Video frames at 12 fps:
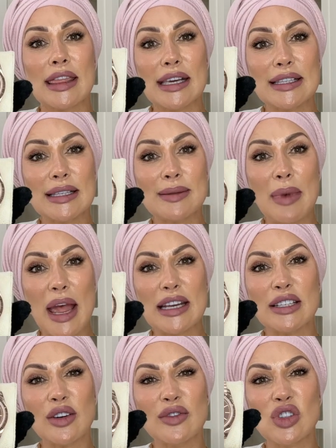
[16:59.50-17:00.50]
This is
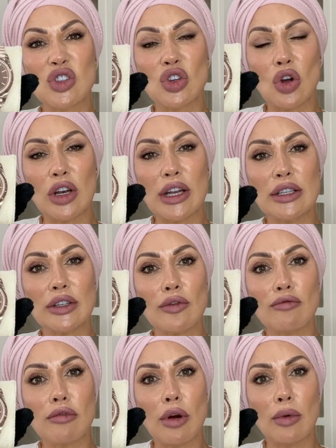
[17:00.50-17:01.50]
made of solid
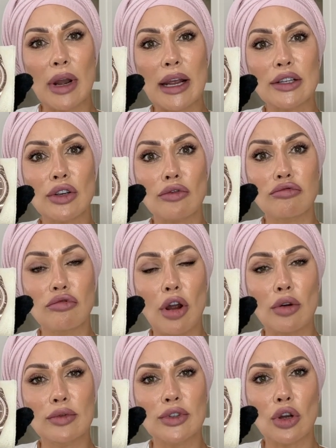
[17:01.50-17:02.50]
Rolex
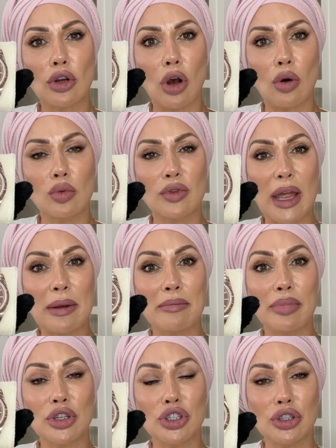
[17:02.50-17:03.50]
rose gold. They
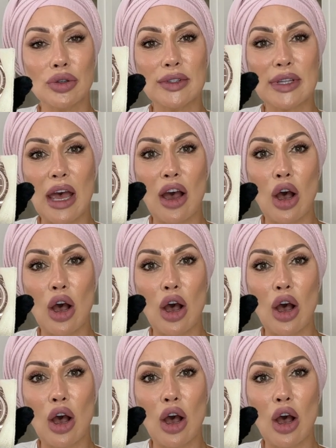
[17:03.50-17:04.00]
produce their